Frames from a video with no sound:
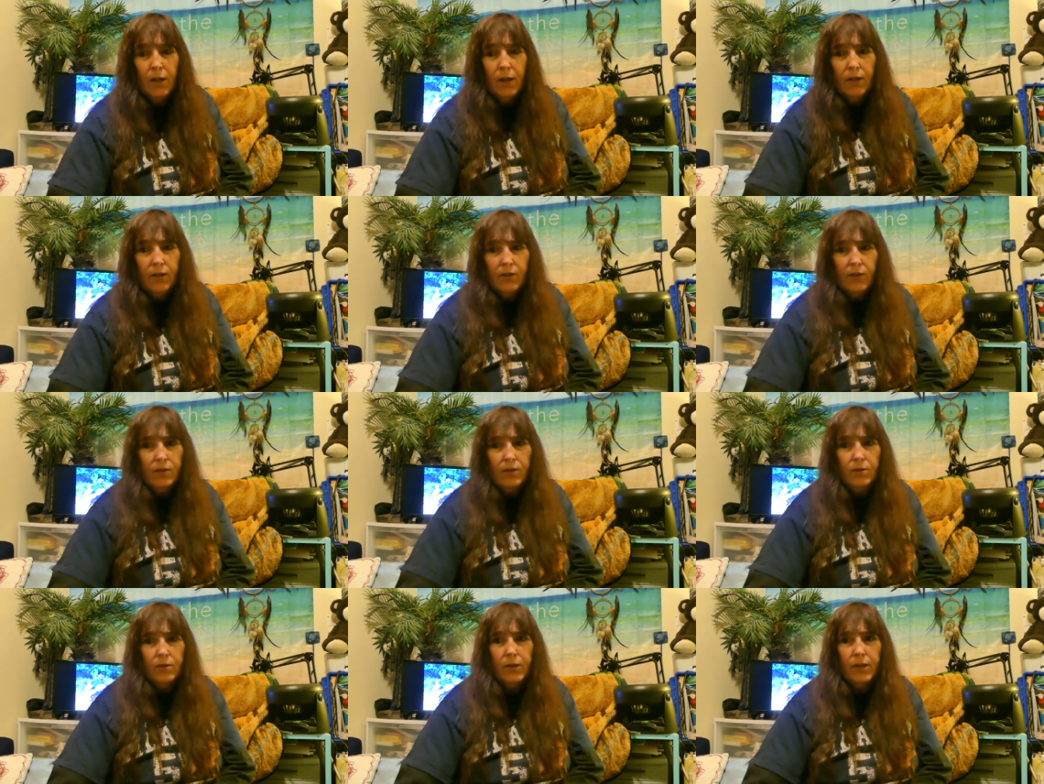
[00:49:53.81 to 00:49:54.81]
and there's
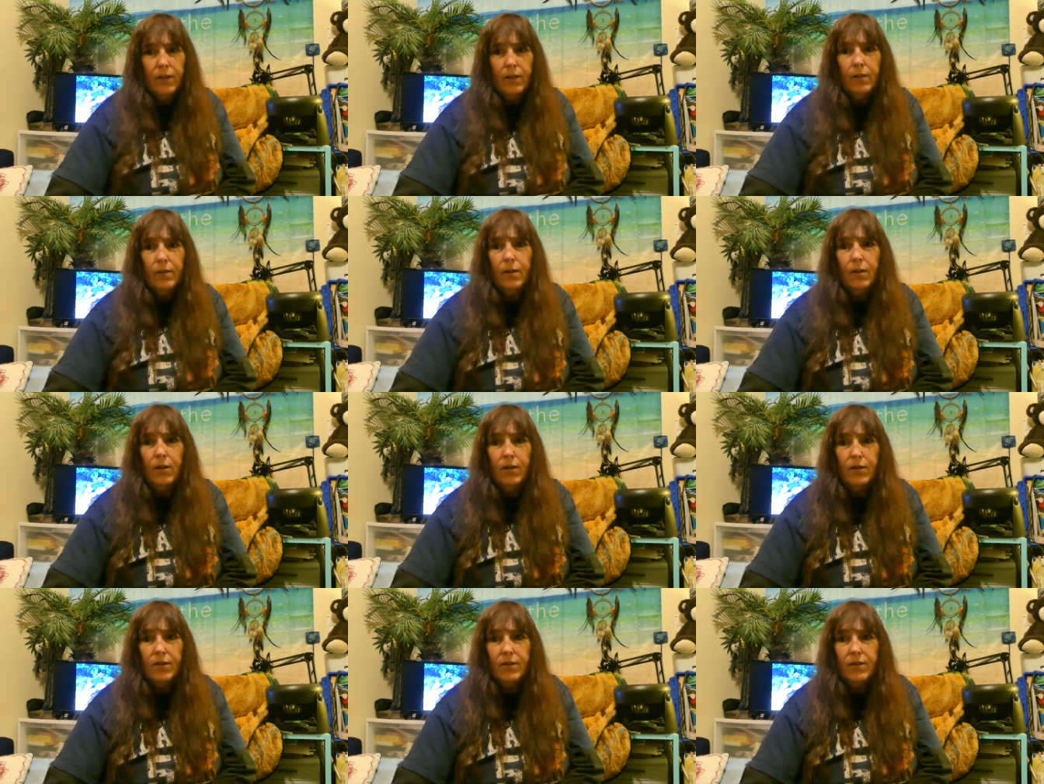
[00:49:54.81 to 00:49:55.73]
also like a art